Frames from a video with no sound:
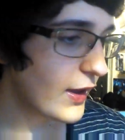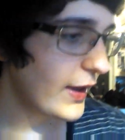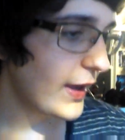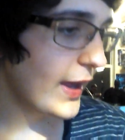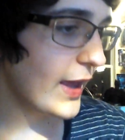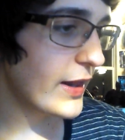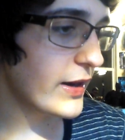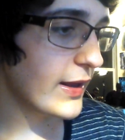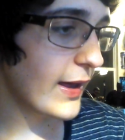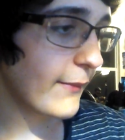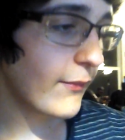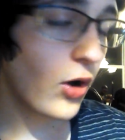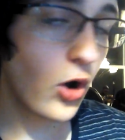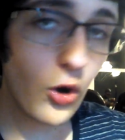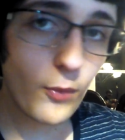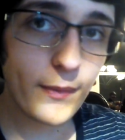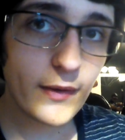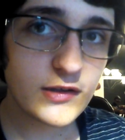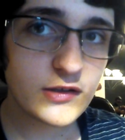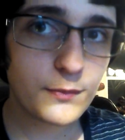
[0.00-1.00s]
and I'm
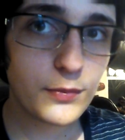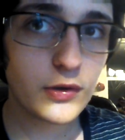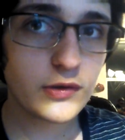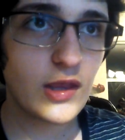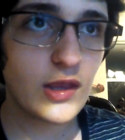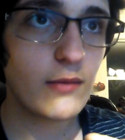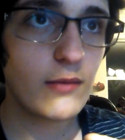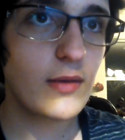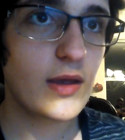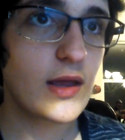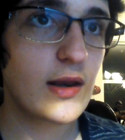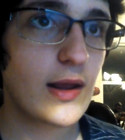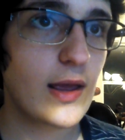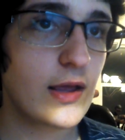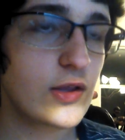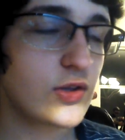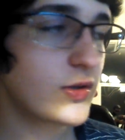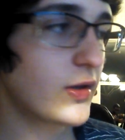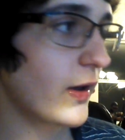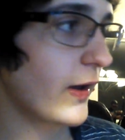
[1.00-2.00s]
hoping to put them in